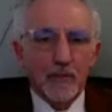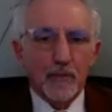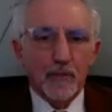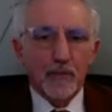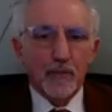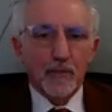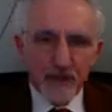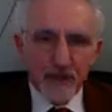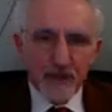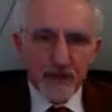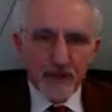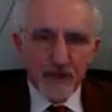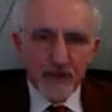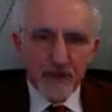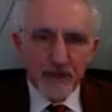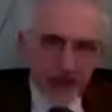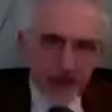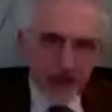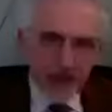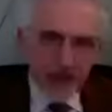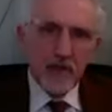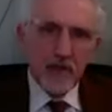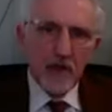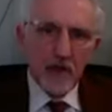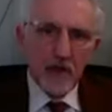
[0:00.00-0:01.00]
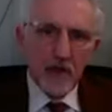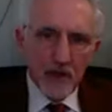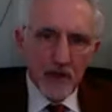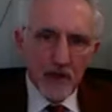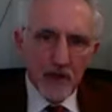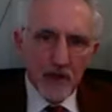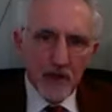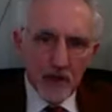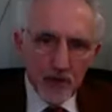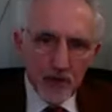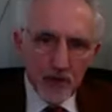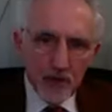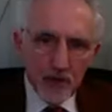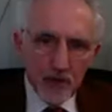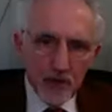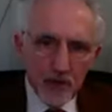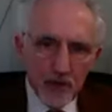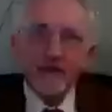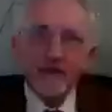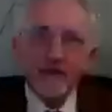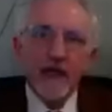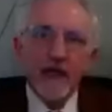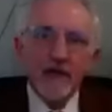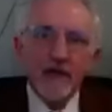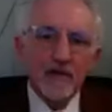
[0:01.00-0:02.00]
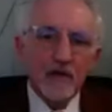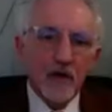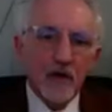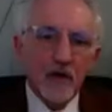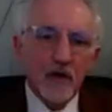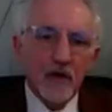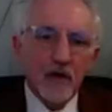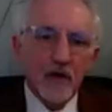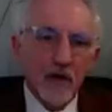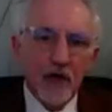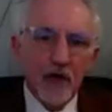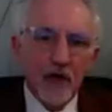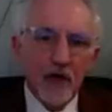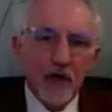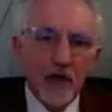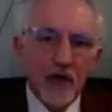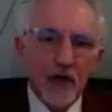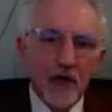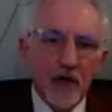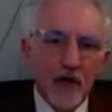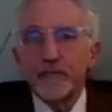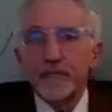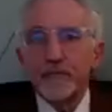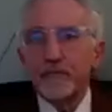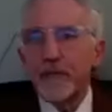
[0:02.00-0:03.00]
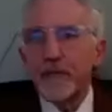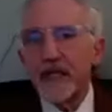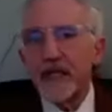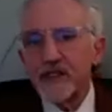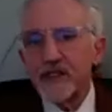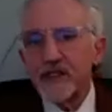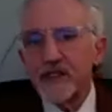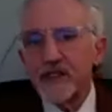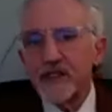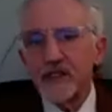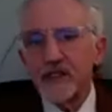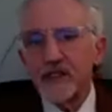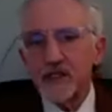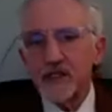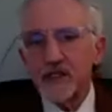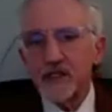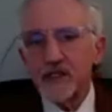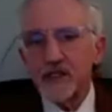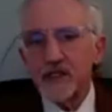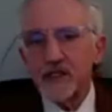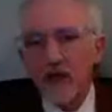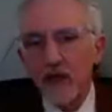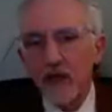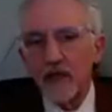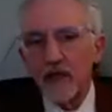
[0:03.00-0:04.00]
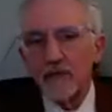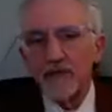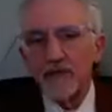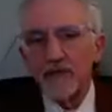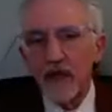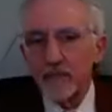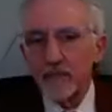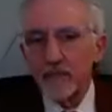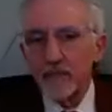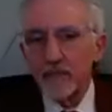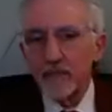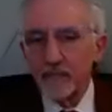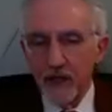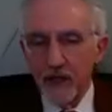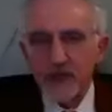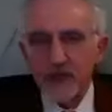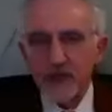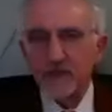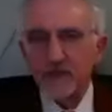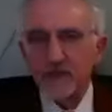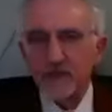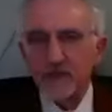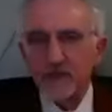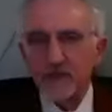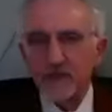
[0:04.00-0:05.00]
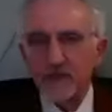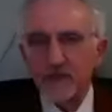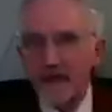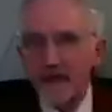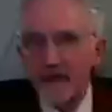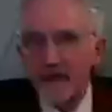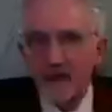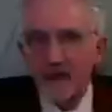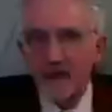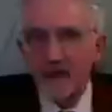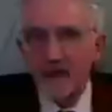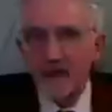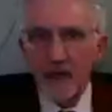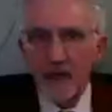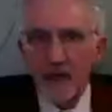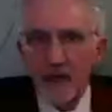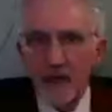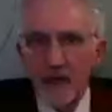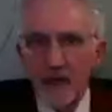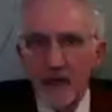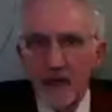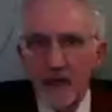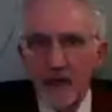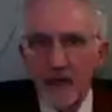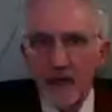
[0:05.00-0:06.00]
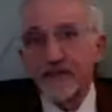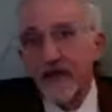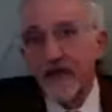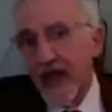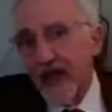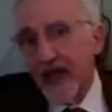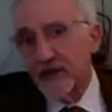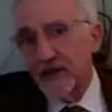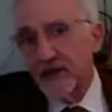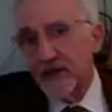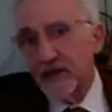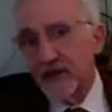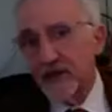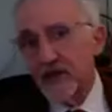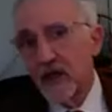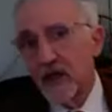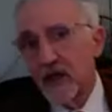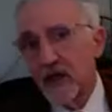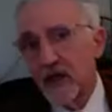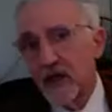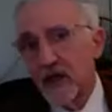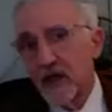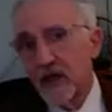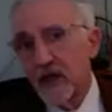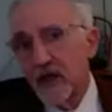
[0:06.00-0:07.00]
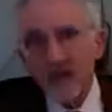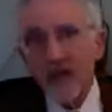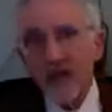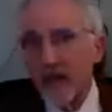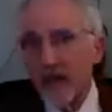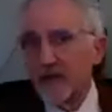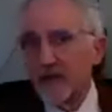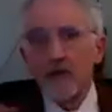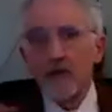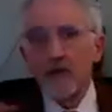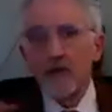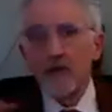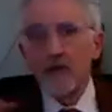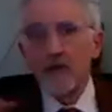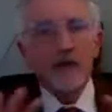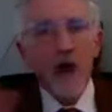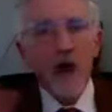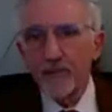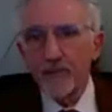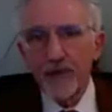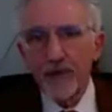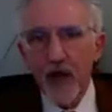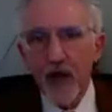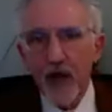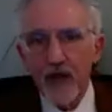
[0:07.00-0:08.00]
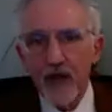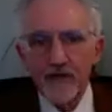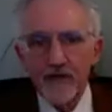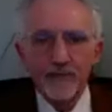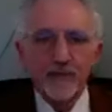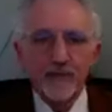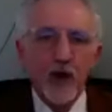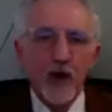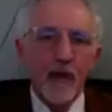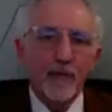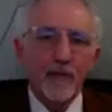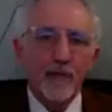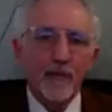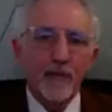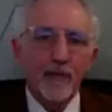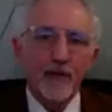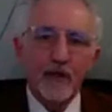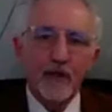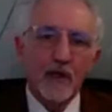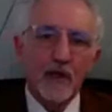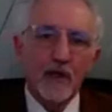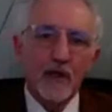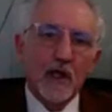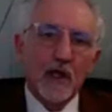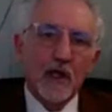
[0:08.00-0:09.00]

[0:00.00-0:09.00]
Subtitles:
possession, and use of land on a different basis, on the claim that much of the land of the West Bank was in fact state land and not private property.